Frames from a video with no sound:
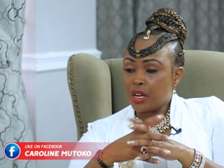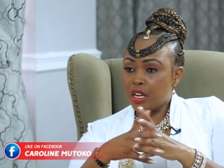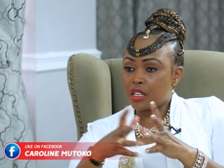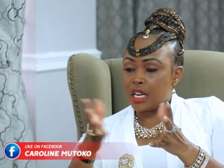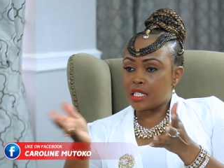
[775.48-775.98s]

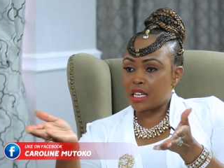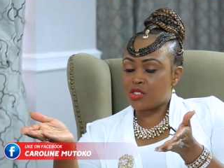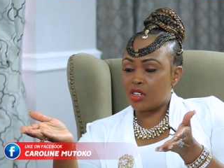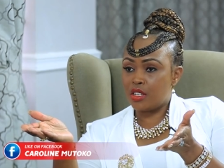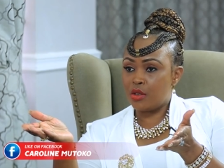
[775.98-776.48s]
You're bringing, yes,
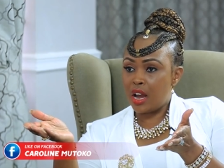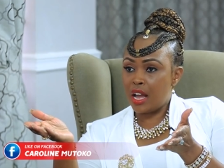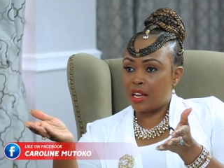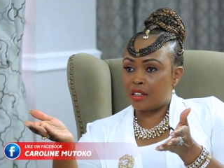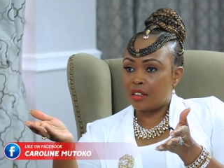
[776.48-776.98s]
actually you
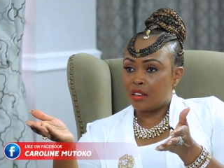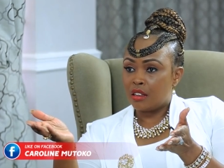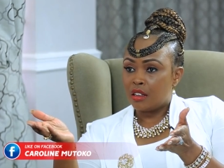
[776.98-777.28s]
have.